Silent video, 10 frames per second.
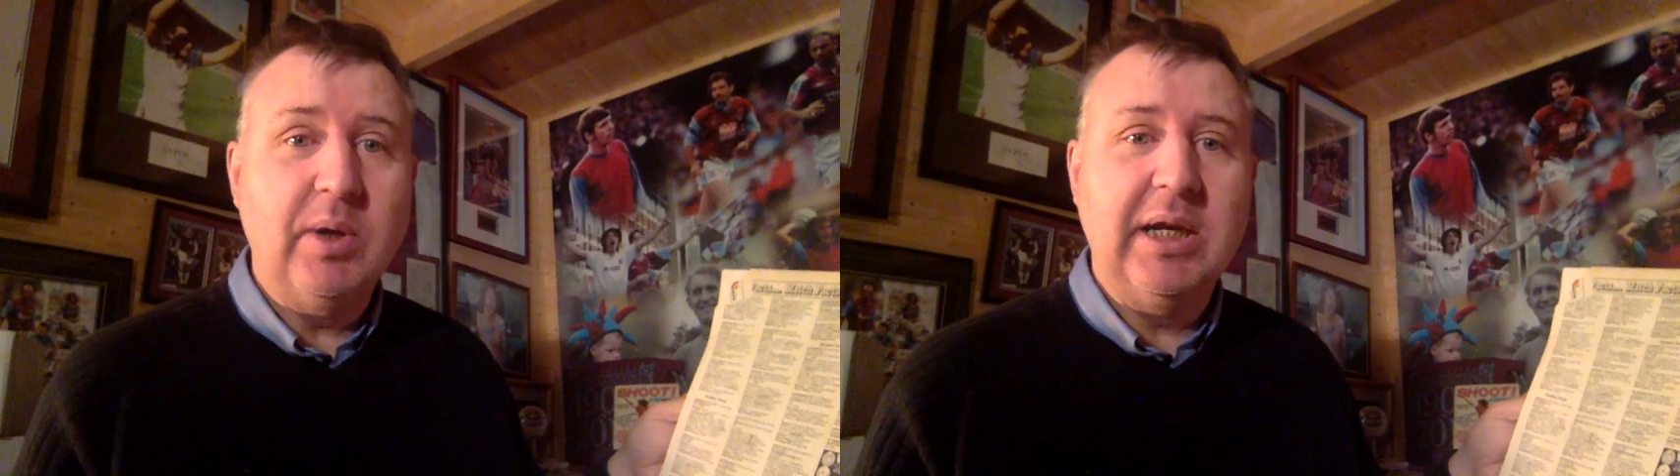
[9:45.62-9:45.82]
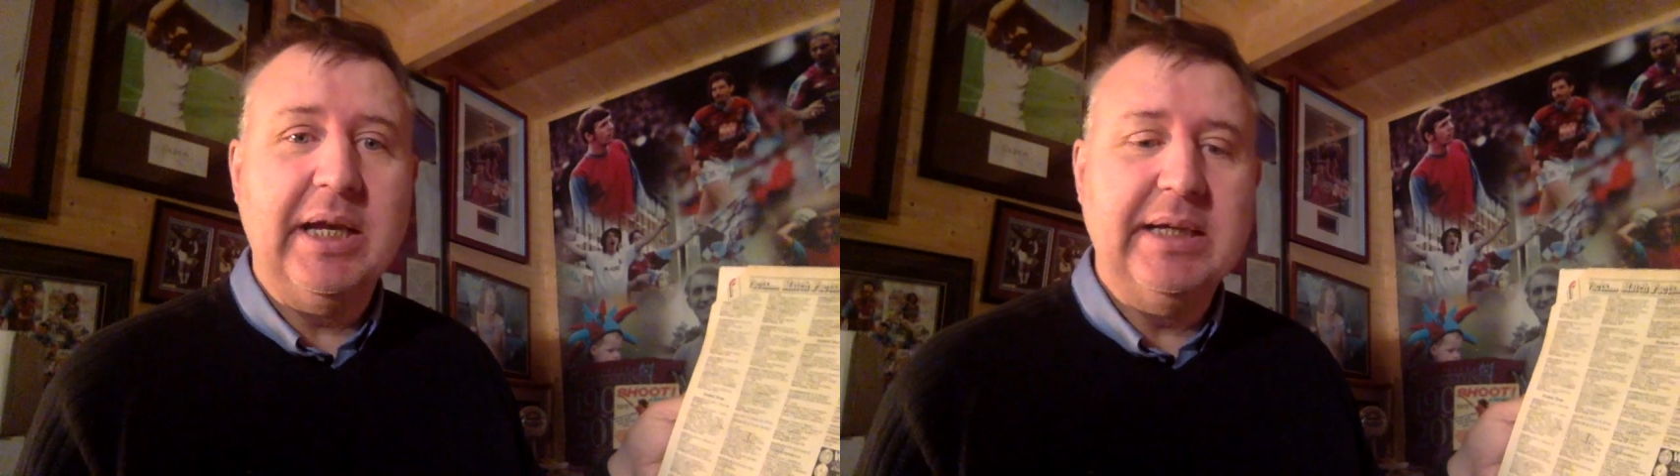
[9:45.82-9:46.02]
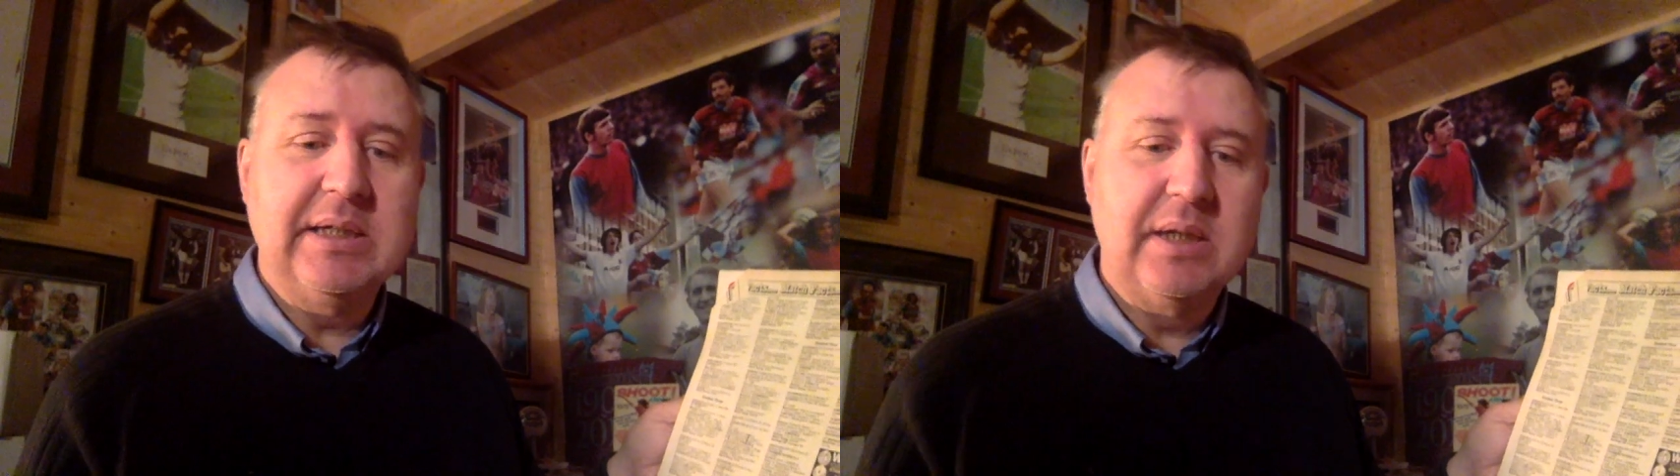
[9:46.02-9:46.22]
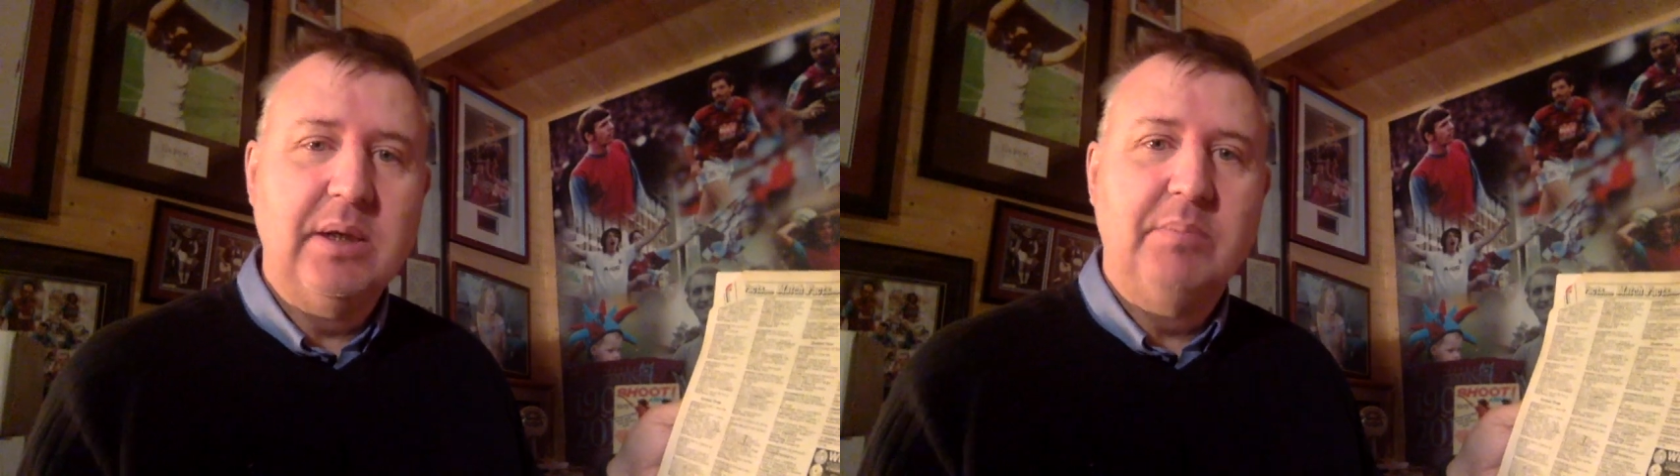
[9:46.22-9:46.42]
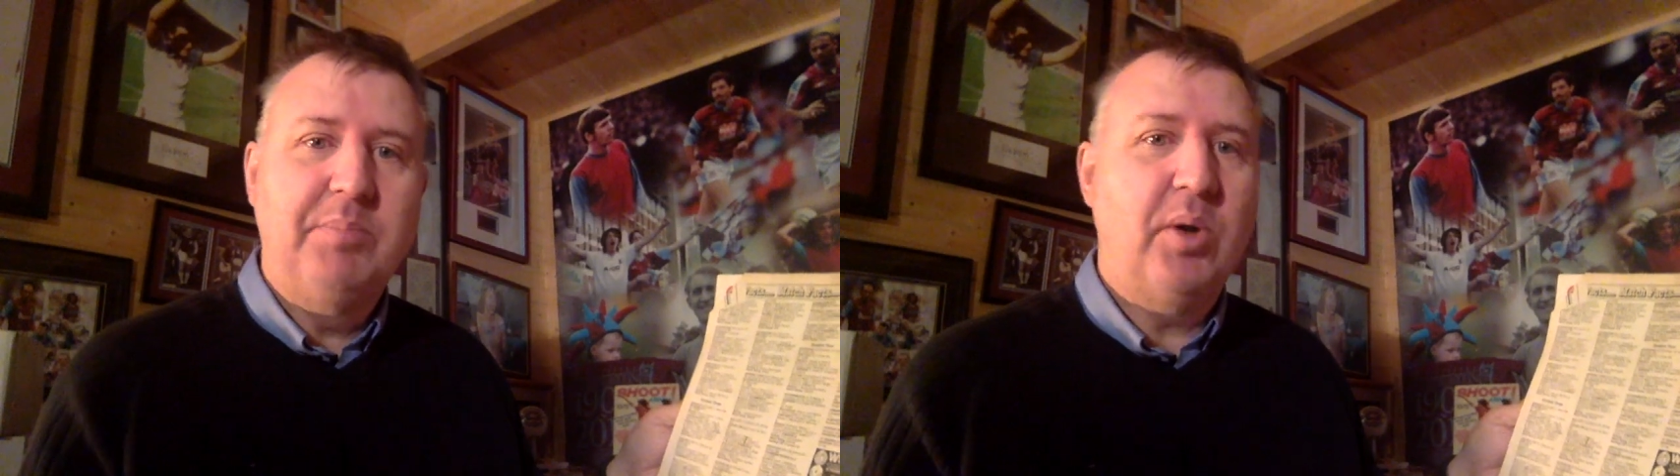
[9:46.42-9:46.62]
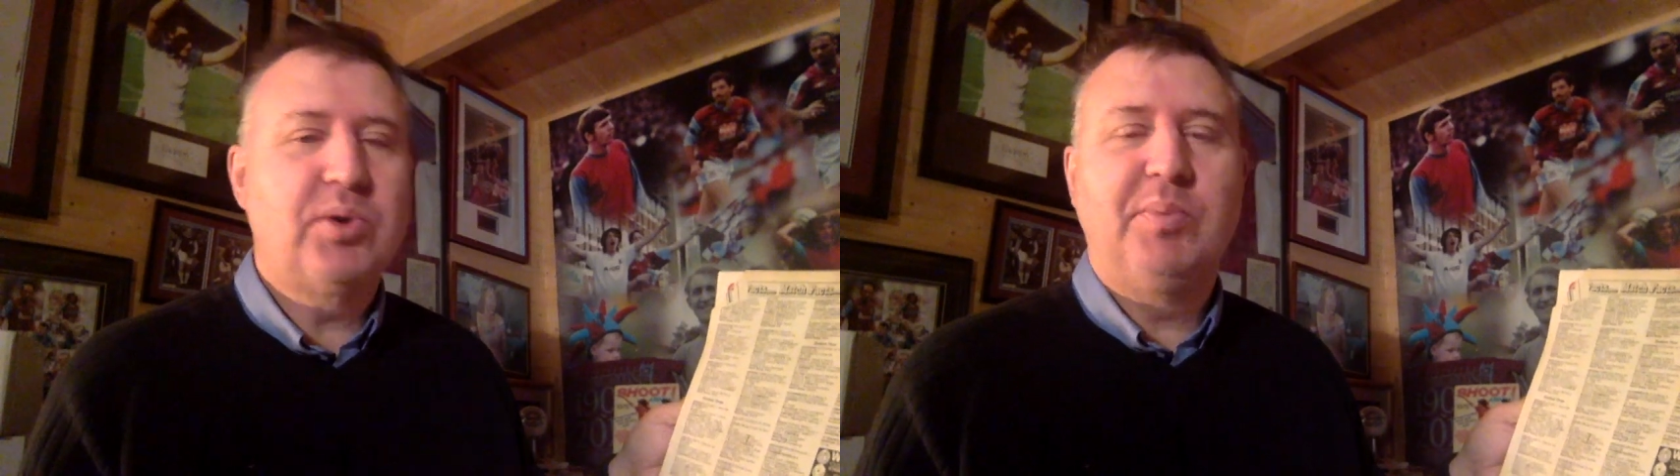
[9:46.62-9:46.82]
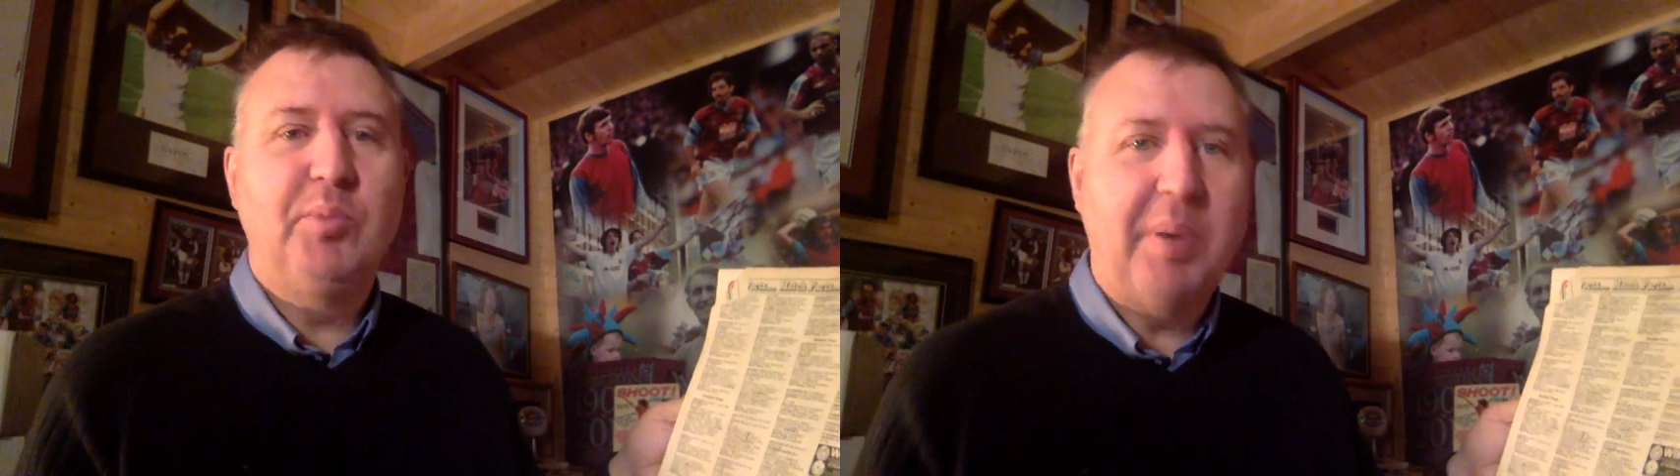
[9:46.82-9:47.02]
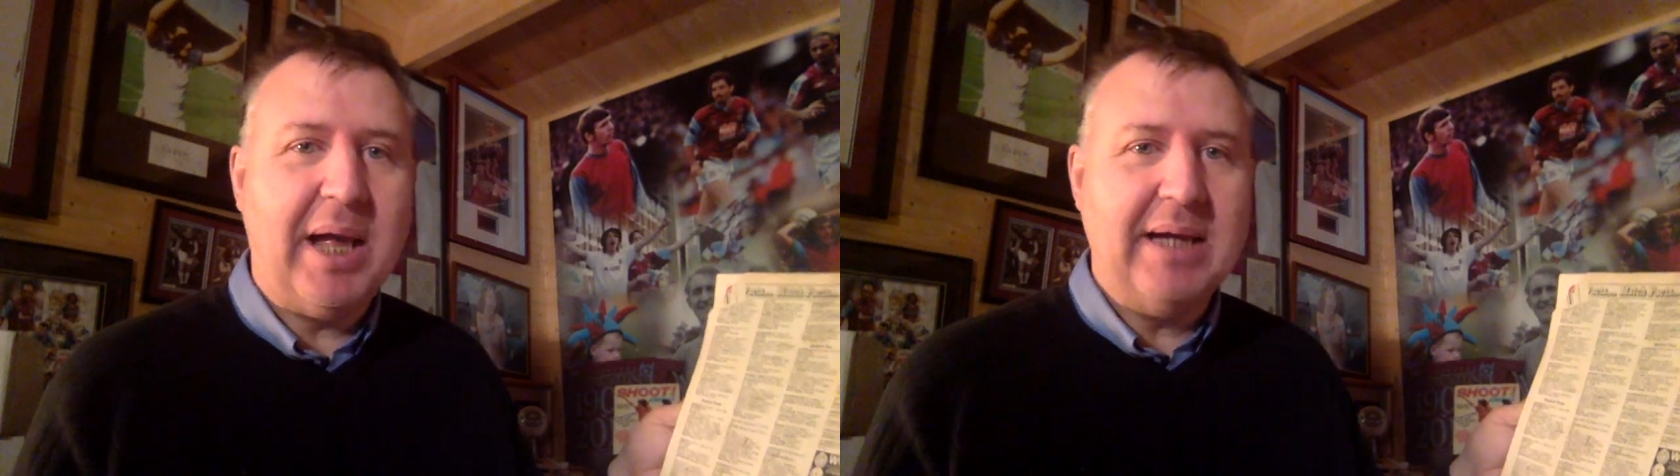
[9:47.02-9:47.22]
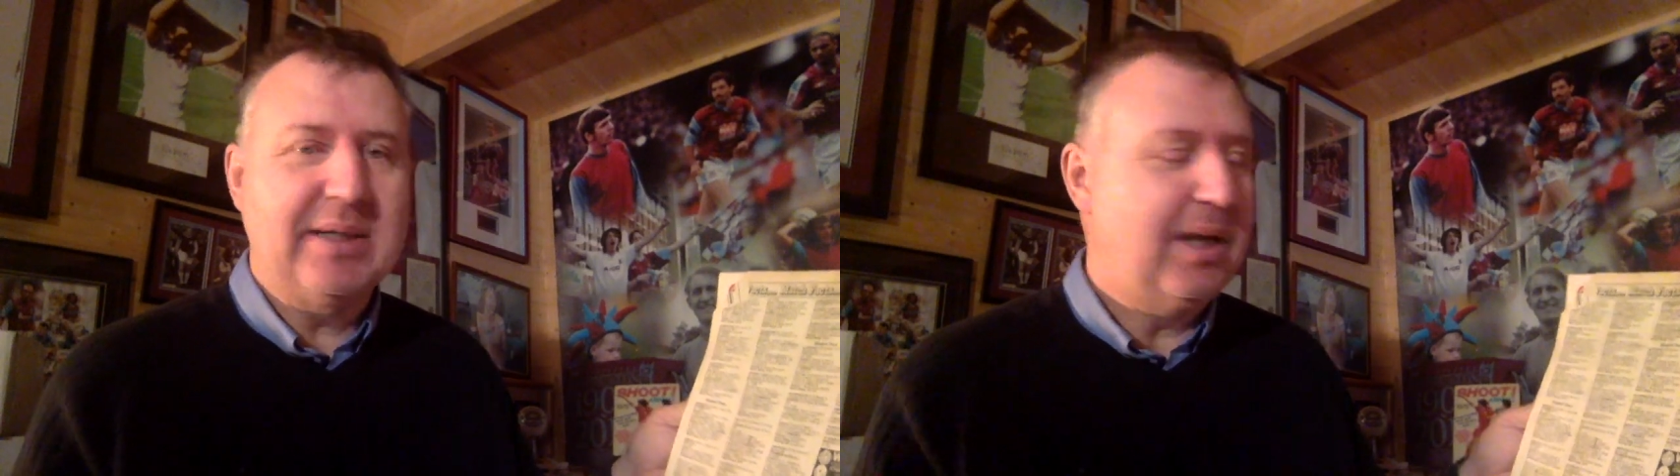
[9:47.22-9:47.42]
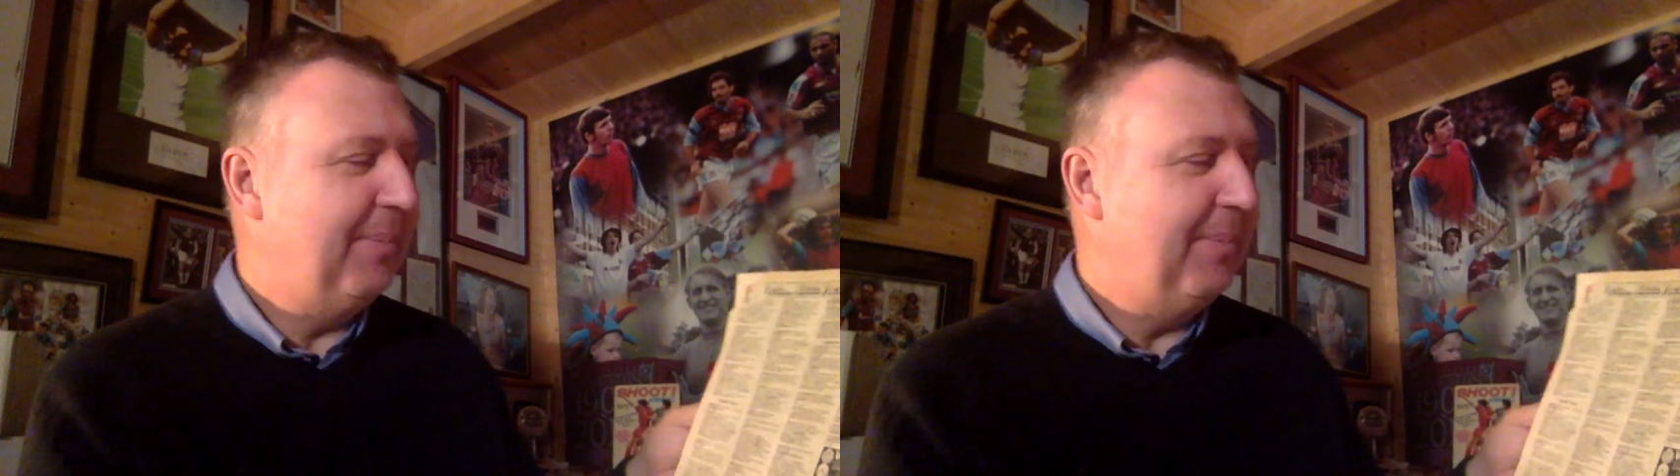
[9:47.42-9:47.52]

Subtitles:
leagues, possible players.